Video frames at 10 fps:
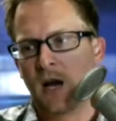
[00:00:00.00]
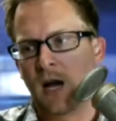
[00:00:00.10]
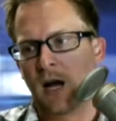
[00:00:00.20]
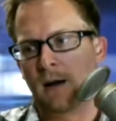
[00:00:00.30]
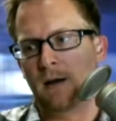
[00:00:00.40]

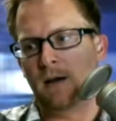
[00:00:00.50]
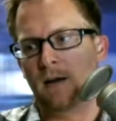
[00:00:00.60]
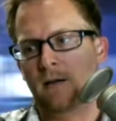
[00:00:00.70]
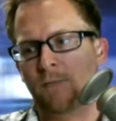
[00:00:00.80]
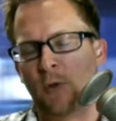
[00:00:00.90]
Uh,
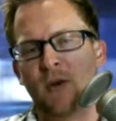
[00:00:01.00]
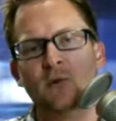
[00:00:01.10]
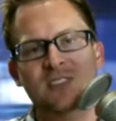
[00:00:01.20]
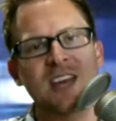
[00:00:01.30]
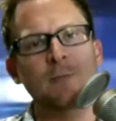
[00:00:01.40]
for
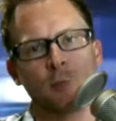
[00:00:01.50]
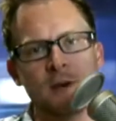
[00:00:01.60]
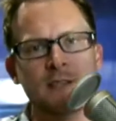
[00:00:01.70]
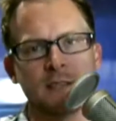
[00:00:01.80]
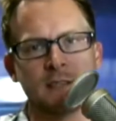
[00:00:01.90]
those same
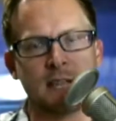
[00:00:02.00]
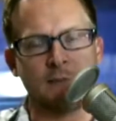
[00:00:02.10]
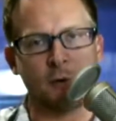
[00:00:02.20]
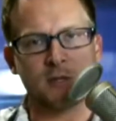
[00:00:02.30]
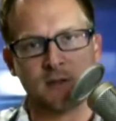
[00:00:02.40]
reasons,
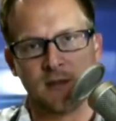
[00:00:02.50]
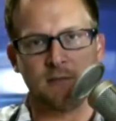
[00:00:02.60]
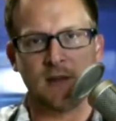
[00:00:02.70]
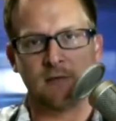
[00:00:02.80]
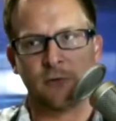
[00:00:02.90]
that vers-
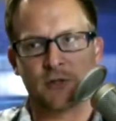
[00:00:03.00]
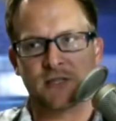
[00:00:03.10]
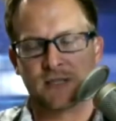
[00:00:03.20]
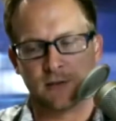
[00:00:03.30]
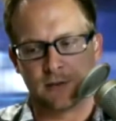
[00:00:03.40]
that that
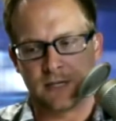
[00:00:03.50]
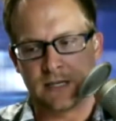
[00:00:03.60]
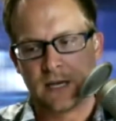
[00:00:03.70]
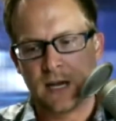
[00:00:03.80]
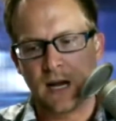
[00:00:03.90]

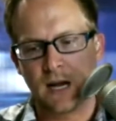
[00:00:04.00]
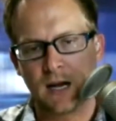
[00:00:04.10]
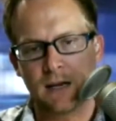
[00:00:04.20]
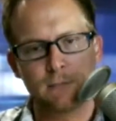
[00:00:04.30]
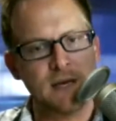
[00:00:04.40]
versatility,
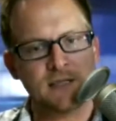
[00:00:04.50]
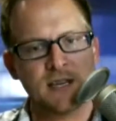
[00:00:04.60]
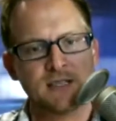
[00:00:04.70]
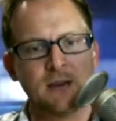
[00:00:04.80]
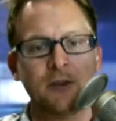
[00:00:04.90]
uh, it makes
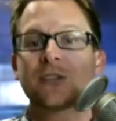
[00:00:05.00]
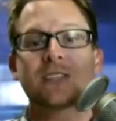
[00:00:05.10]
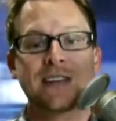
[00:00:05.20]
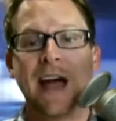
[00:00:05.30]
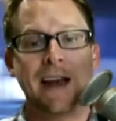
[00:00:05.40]
sense if you
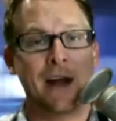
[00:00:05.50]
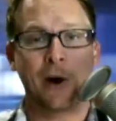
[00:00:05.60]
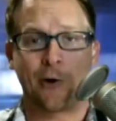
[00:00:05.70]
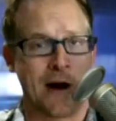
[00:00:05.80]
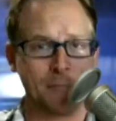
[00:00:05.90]
just got a
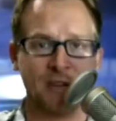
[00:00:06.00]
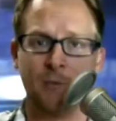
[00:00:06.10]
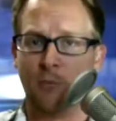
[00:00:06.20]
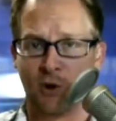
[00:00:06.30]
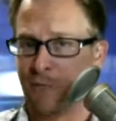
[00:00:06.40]
crap
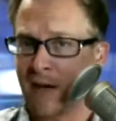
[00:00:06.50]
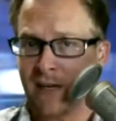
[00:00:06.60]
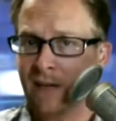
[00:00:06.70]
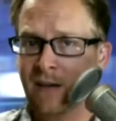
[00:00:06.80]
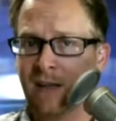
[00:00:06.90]
ton more
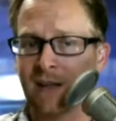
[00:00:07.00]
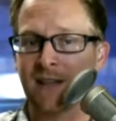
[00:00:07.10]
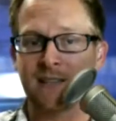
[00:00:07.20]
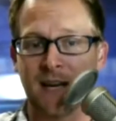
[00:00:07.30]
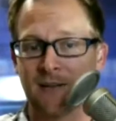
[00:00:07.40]
money,
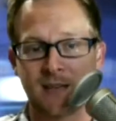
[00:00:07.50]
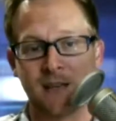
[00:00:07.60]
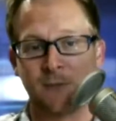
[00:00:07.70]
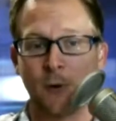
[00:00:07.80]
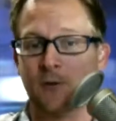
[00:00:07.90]
like it sounds
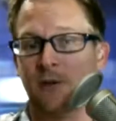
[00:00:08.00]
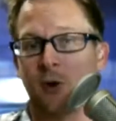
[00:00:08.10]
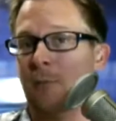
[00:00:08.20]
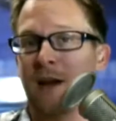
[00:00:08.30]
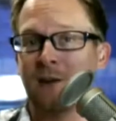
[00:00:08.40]
like the folks
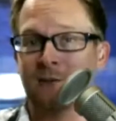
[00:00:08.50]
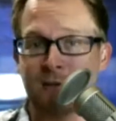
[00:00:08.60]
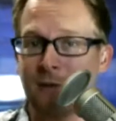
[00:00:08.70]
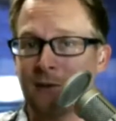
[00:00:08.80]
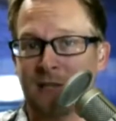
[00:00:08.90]
over at Maker
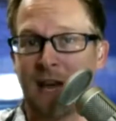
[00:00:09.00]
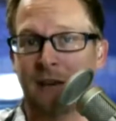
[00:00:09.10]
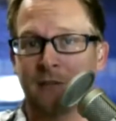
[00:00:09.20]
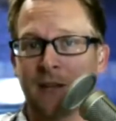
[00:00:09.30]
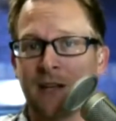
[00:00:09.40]
Studios
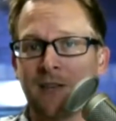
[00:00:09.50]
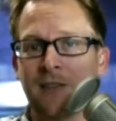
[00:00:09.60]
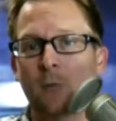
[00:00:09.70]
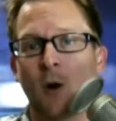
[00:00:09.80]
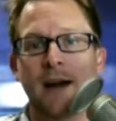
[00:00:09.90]
have
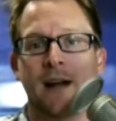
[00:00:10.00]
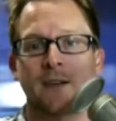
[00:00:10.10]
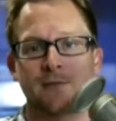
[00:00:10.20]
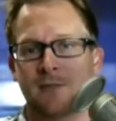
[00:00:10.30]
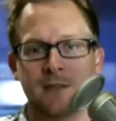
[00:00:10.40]
then why
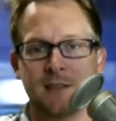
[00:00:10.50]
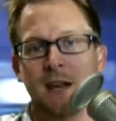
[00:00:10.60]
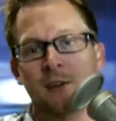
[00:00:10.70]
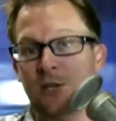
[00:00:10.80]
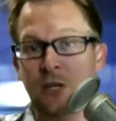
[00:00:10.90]
not
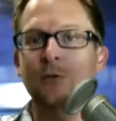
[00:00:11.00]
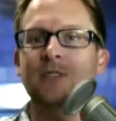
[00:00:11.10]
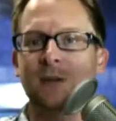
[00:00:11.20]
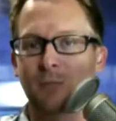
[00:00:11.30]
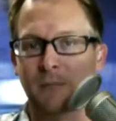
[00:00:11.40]
instead of
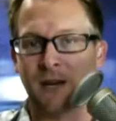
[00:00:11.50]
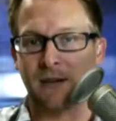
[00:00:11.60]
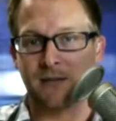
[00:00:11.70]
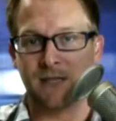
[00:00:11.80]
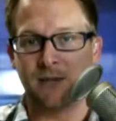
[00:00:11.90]
using
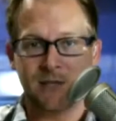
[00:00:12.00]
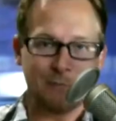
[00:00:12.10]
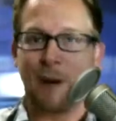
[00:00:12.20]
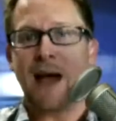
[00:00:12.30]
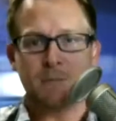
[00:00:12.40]
blip.tv,
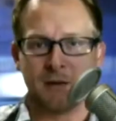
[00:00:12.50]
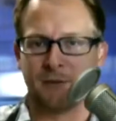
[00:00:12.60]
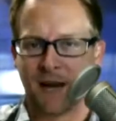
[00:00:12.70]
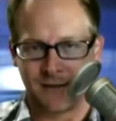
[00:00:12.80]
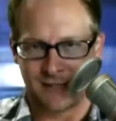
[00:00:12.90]
just buy
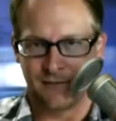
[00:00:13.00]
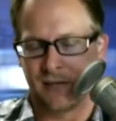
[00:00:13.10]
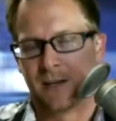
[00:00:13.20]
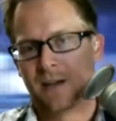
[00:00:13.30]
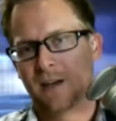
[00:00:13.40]

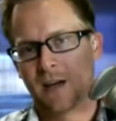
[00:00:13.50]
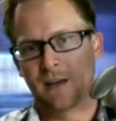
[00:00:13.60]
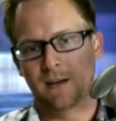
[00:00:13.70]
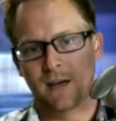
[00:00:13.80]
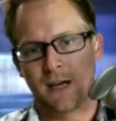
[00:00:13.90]
blip.tv and
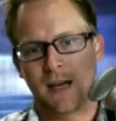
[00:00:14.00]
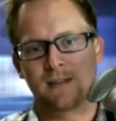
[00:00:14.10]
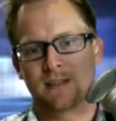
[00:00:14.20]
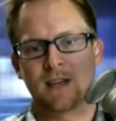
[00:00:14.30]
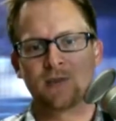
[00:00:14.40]
then uh,
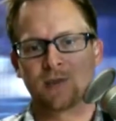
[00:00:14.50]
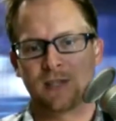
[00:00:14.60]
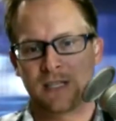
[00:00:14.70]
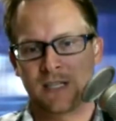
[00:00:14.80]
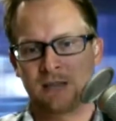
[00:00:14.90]
and
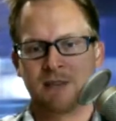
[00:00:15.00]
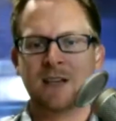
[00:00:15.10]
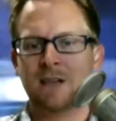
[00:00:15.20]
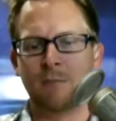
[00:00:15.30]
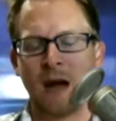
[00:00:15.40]
essentially
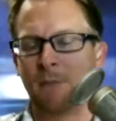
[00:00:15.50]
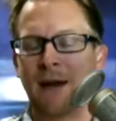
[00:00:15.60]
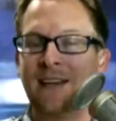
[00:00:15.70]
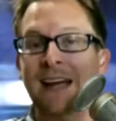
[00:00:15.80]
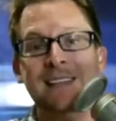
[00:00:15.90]
my,
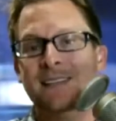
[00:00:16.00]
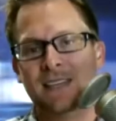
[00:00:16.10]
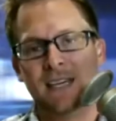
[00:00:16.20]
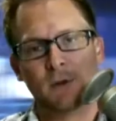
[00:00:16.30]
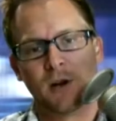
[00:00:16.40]
my guess
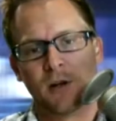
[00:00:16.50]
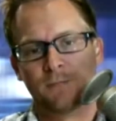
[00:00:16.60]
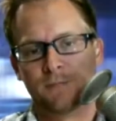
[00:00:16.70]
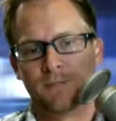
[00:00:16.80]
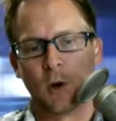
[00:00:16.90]
is keep it
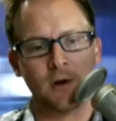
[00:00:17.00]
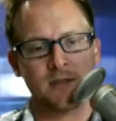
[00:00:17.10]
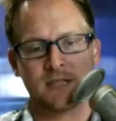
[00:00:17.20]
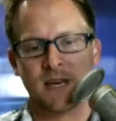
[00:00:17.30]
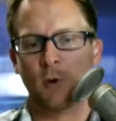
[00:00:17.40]
all
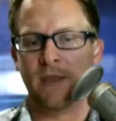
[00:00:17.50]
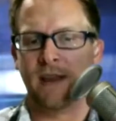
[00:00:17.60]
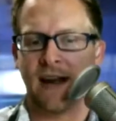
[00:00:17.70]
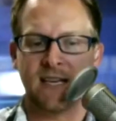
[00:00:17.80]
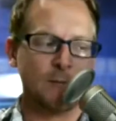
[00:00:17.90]
going the same way
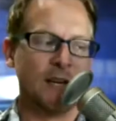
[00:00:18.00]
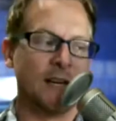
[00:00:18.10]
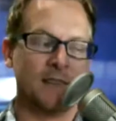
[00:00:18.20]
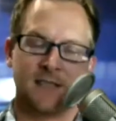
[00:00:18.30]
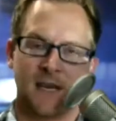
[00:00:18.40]
that it has been
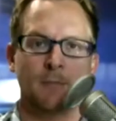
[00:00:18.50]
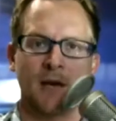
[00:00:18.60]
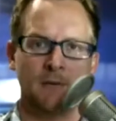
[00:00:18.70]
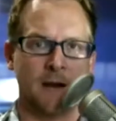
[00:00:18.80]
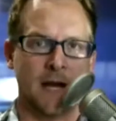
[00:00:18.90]
and get the same
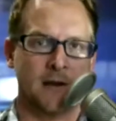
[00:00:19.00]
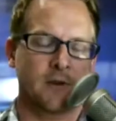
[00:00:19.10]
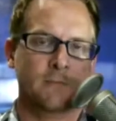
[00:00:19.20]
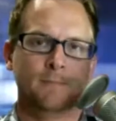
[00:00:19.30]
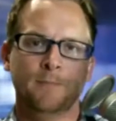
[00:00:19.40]
benefit out of it.